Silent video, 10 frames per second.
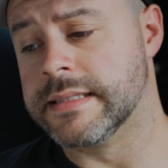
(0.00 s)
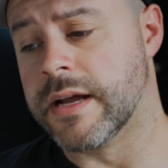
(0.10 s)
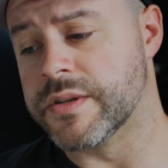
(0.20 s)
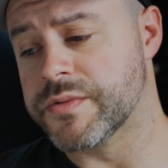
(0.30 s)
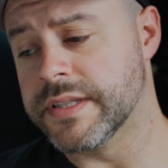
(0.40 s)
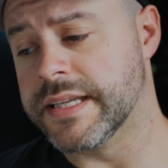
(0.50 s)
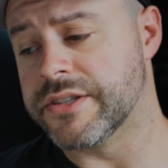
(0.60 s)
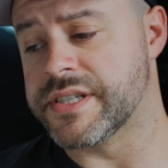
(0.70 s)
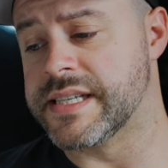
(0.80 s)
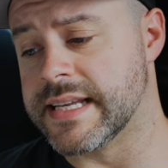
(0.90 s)
Now what's really
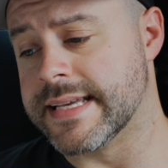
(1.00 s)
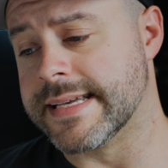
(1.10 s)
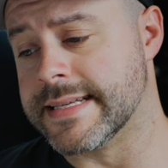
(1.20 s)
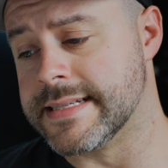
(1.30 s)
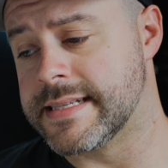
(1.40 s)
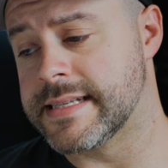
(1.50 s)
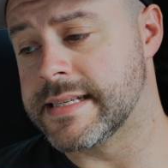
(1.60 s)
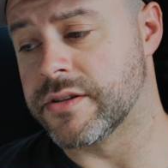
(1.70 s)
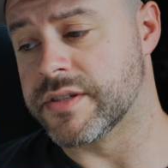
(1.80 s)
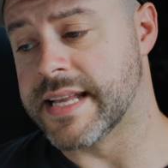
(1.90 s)
interesting is
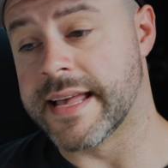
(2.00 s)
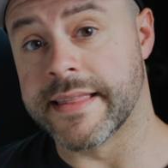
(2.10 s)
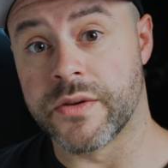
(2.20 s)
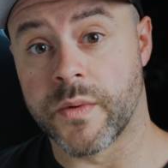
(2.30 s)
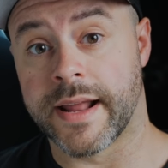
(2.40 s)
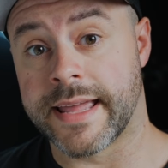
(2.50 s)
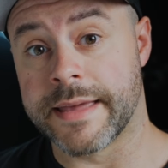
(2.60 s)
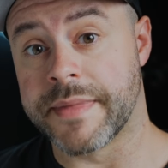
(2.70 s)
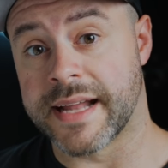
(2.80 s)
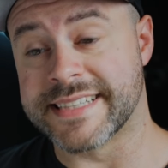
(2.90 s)
they're saying that you want to
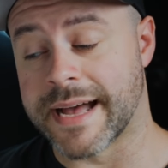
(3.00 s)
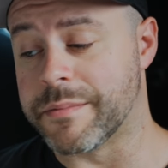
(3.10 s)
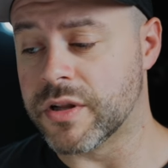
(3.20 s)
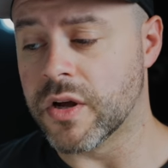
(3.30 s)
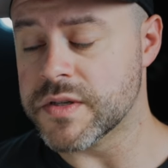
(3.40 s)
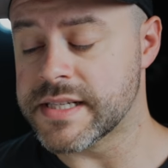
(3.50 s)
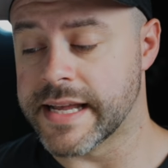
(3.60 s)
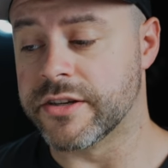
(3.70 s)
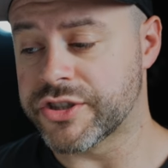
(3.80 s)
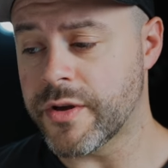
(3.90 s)
keep that tab closed,
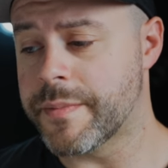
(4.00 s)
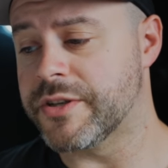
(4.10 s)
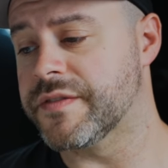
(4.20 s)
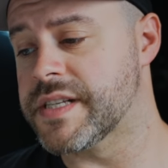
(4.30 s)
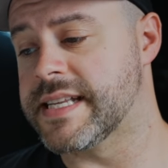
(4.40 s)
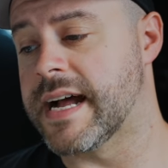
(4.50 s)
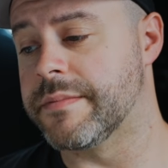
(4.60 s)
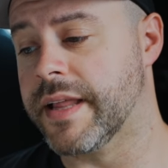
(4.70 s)
and I'll show you a picture of this tab